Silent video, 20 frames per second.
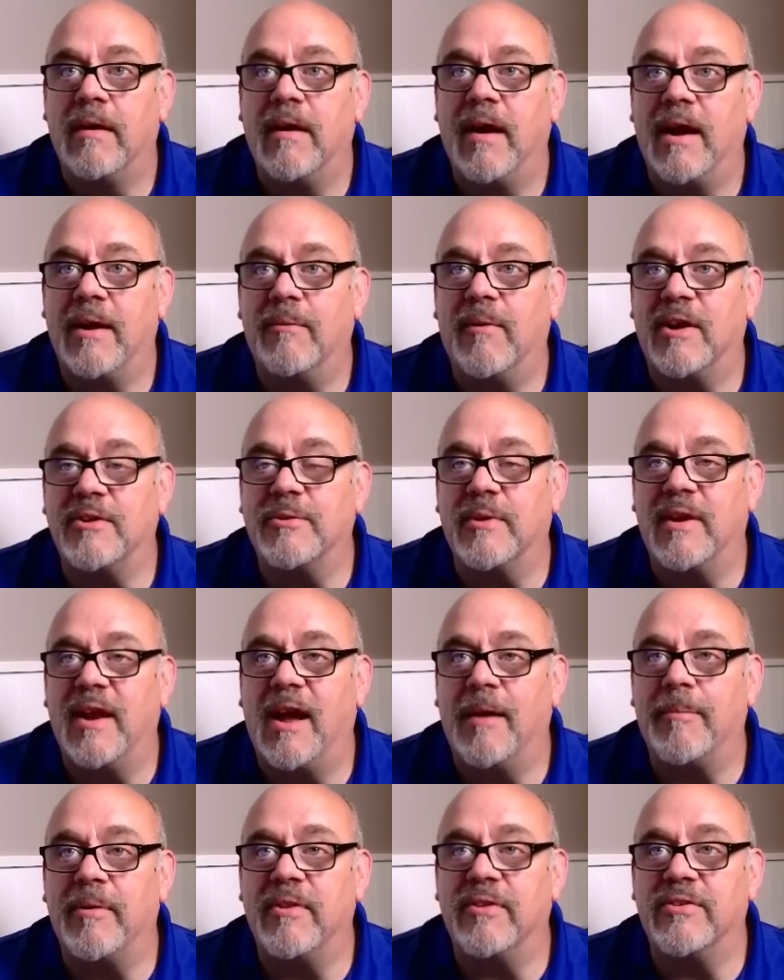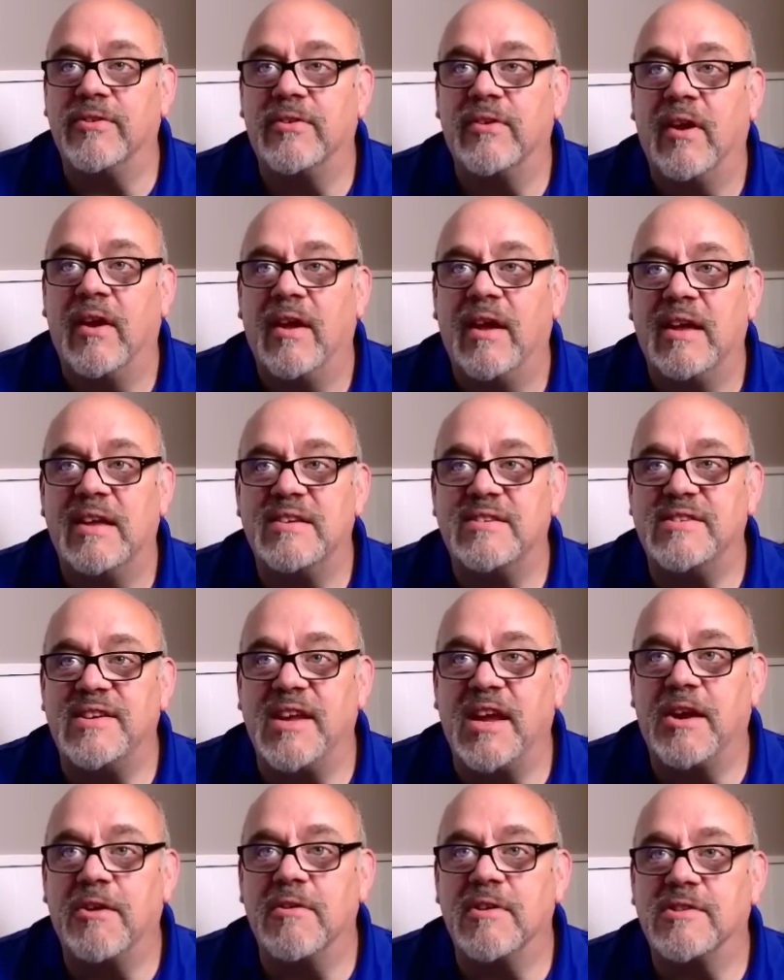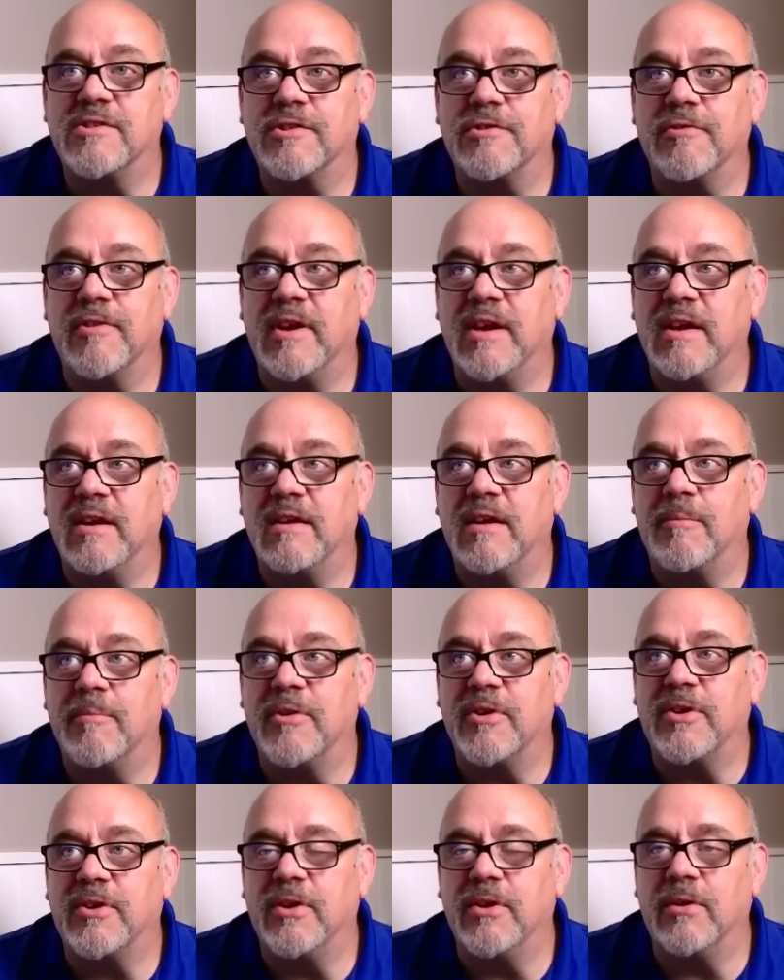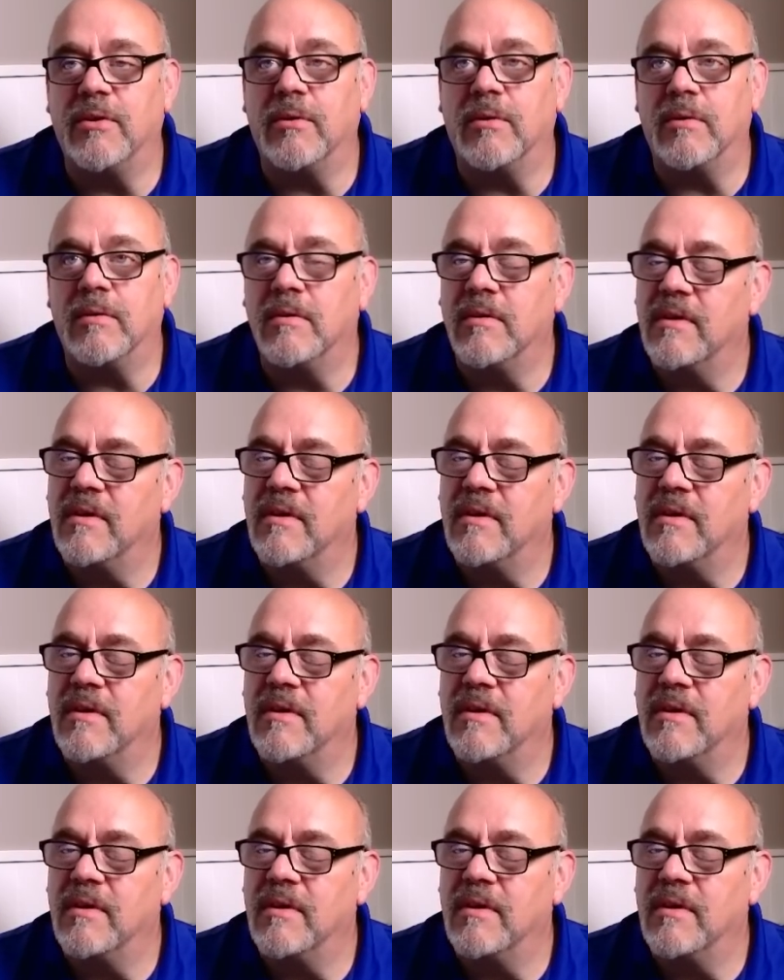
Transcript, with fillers: And watch what happens. Secret screen number two.